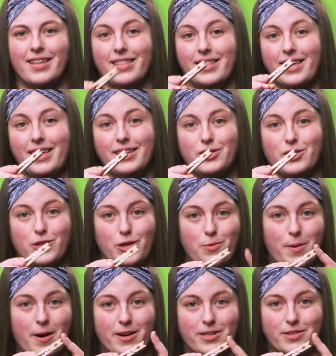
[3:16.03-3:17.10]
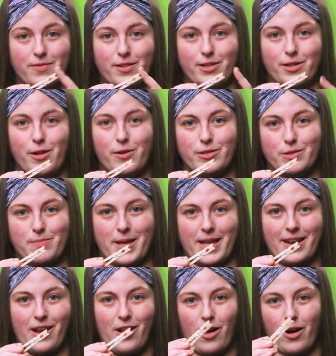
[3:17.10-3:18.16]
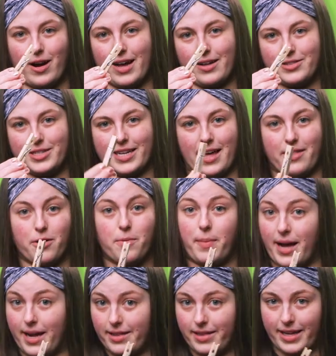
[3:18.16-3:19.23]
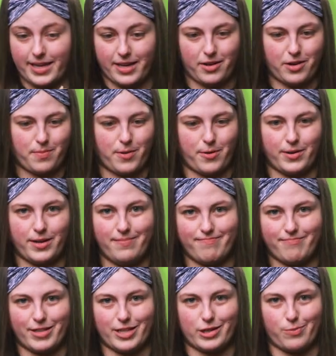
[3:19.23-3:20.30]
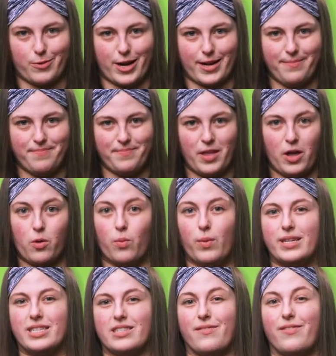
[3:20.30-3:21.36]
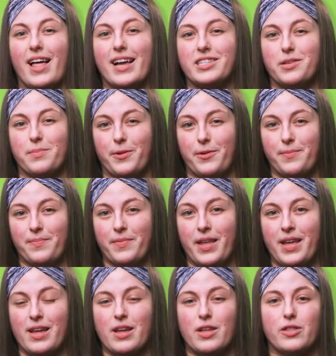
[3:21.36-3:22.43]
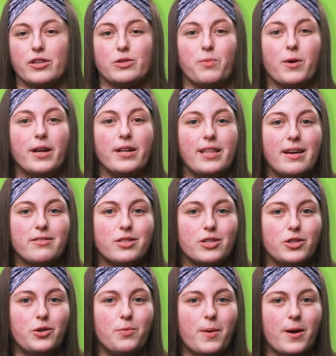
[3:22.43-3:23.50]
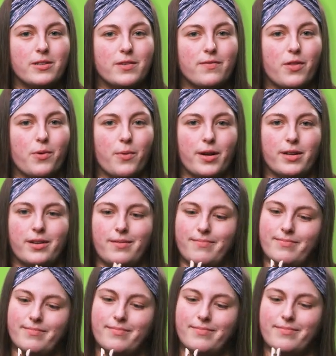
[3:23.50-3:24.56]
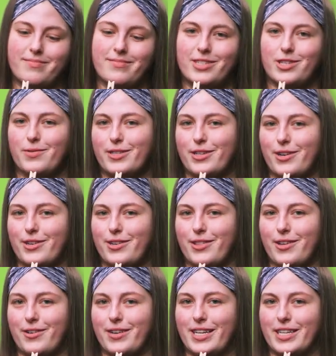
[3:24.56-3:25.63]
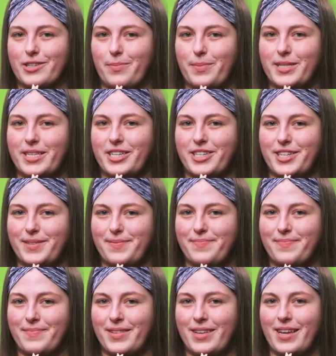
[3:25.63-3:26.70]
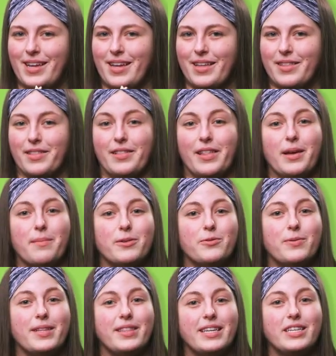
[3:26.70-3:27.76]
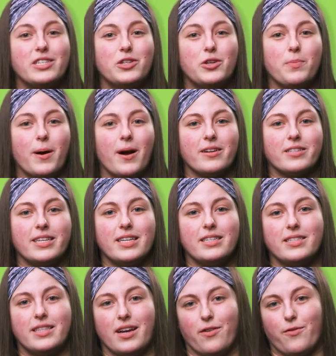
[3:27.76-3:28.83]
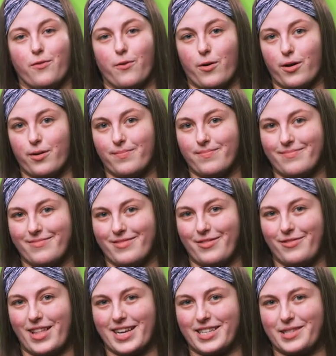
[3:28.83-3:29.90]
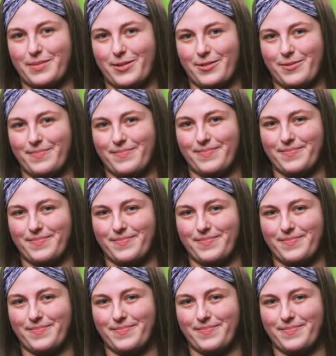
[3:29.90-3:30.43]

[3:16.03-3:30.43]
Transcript: These two parts of the clothespin are held together by a linking component, the spring, which is flexible. The spring allows the two parts of the wood to return to their initial position. The link between these two parts is therefore flexible.